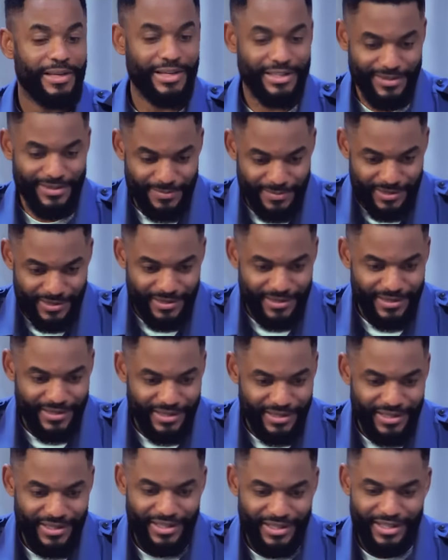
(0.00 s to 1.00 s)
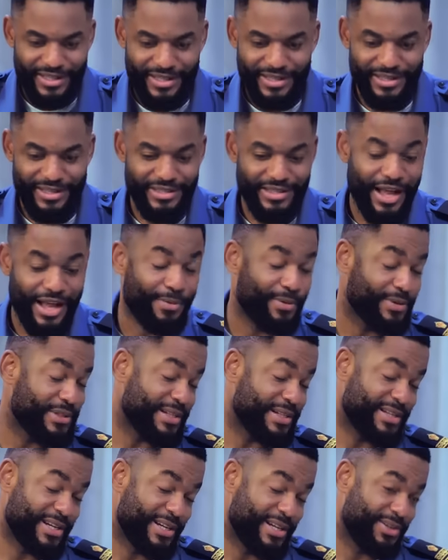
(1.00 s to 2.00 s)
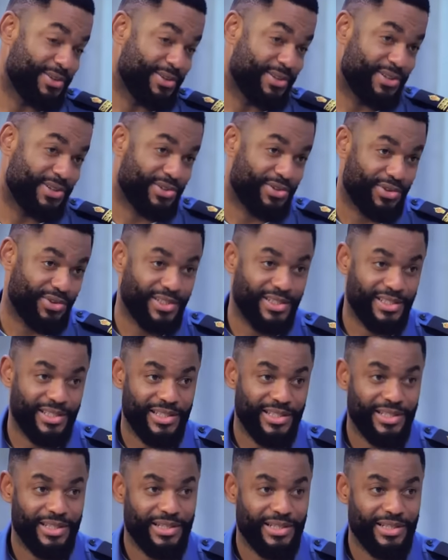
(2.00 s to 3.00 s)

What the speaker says: Yes, ma'am. I was assigned to the street.